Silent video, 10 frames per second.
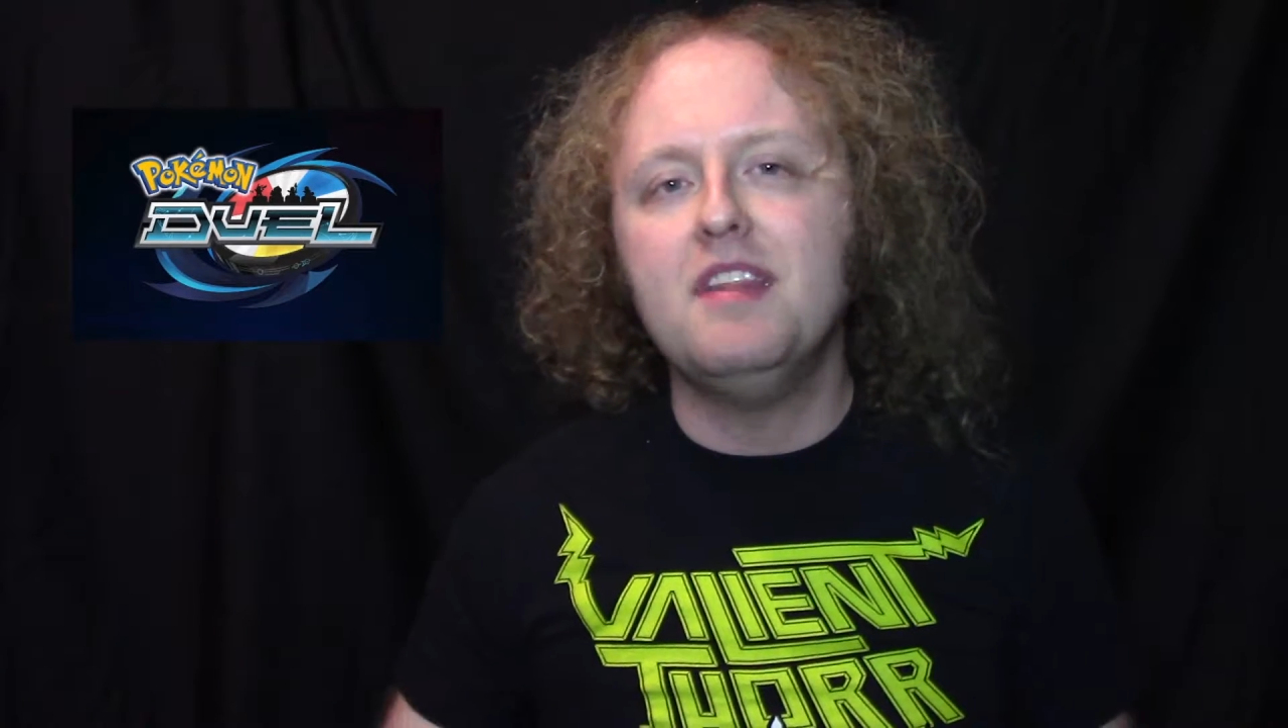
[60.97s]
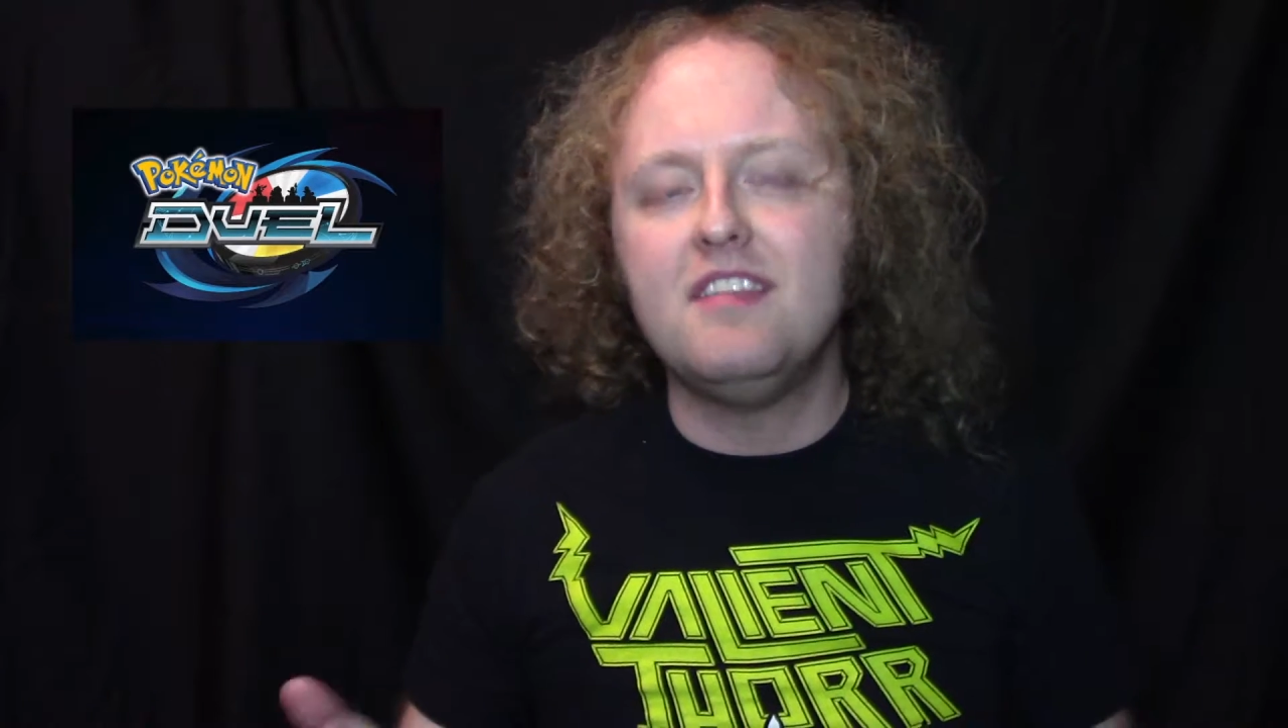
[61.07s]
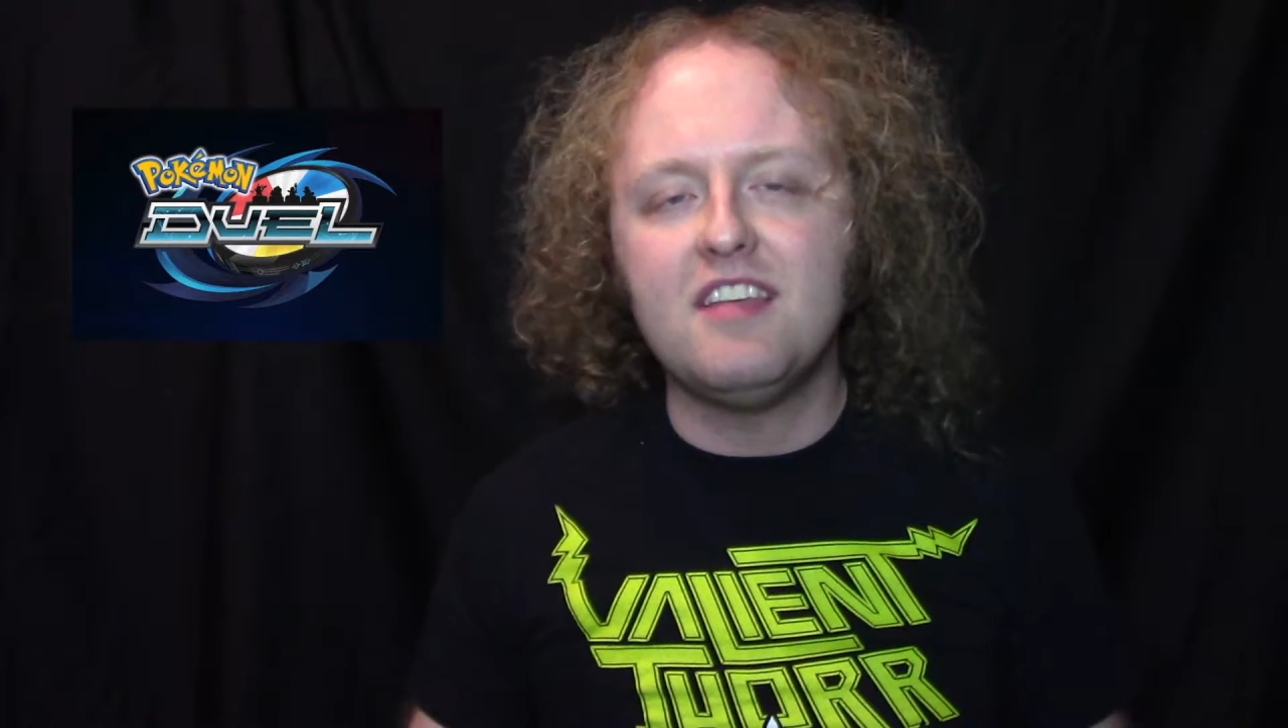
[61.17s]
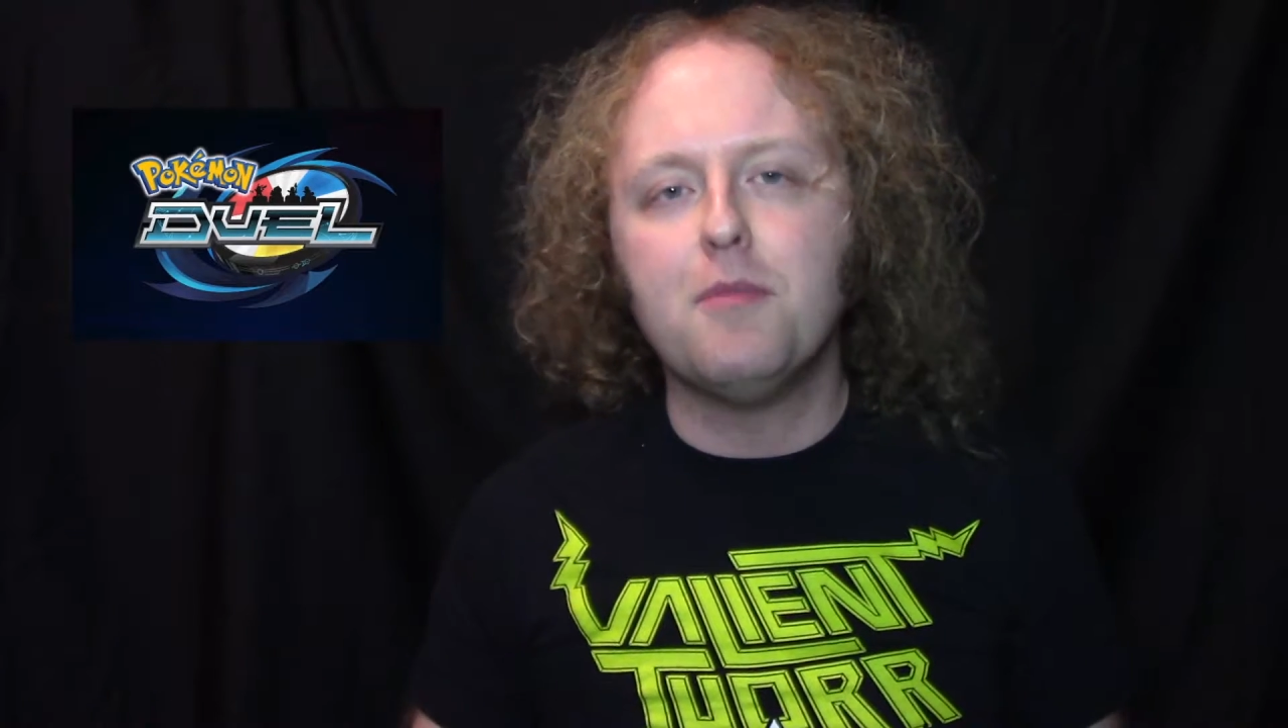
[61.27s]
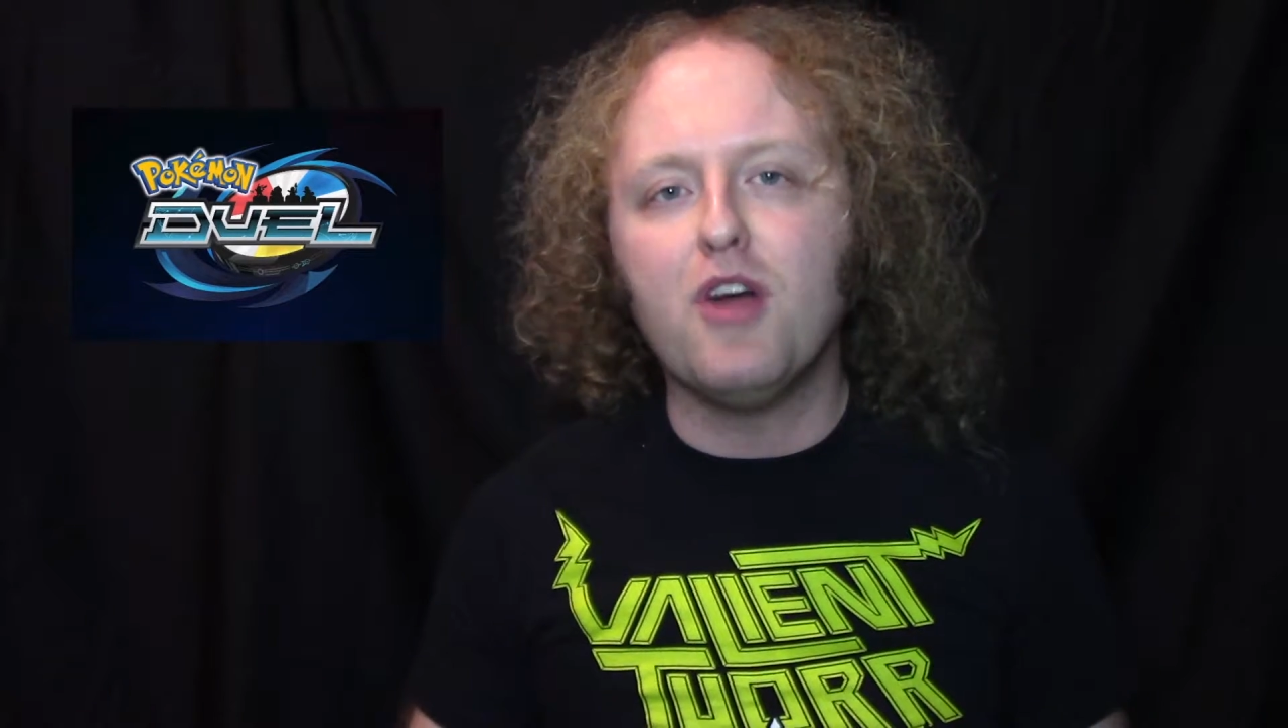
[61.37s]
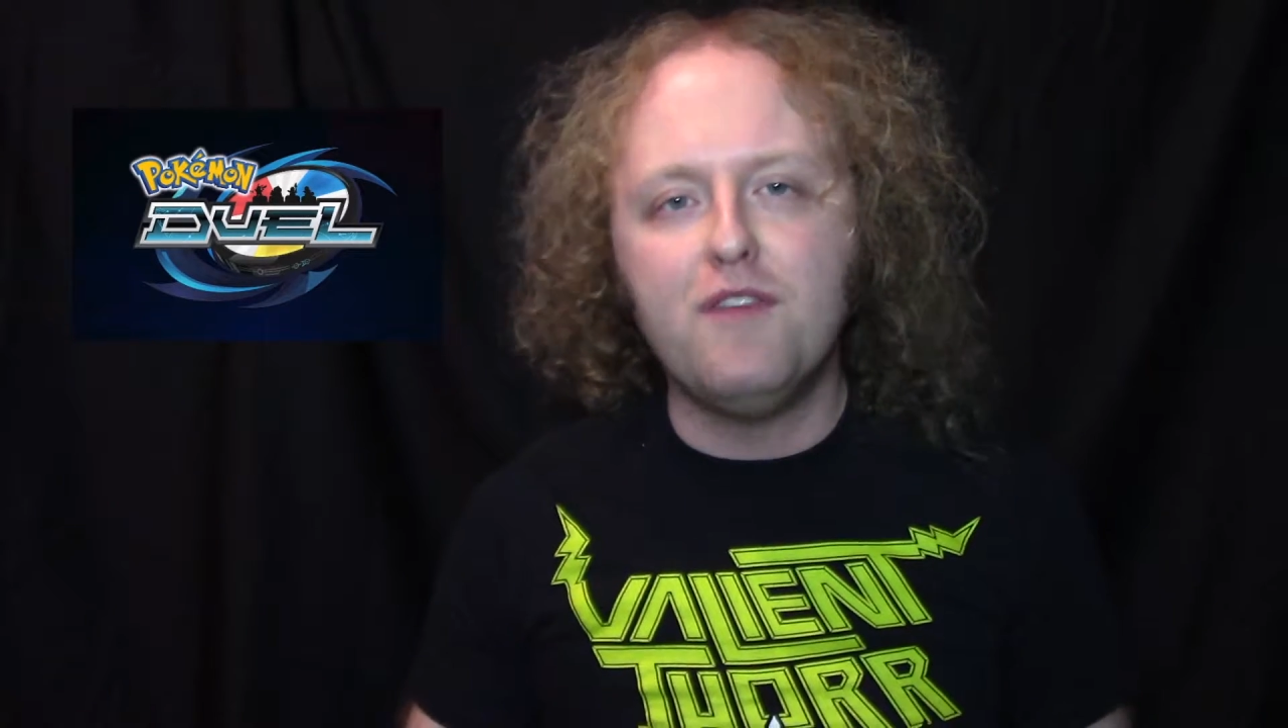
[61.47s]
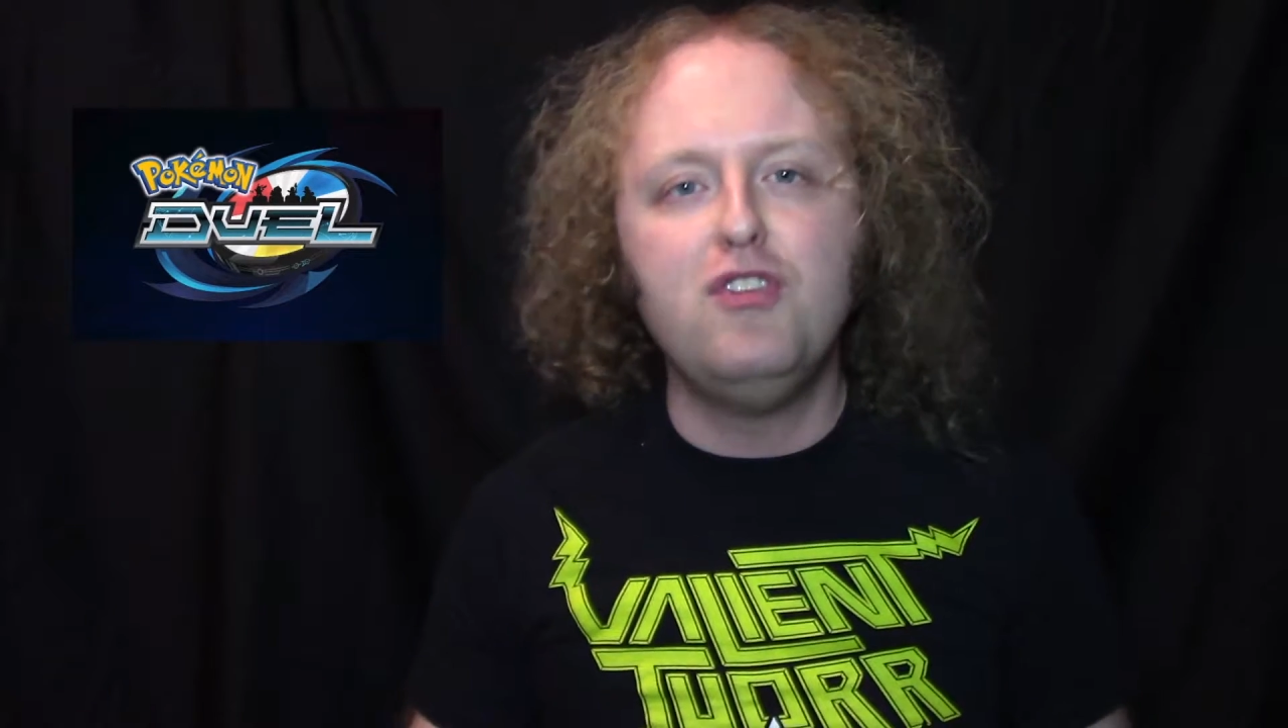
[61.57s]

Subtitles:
in the summer of